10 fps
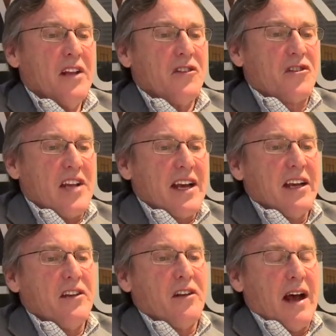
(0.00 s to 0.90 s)
The
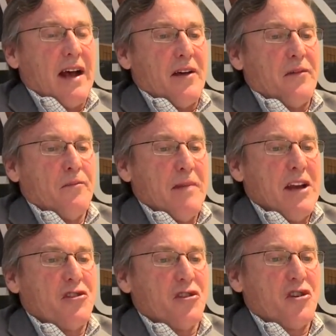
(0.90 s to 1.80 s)
second major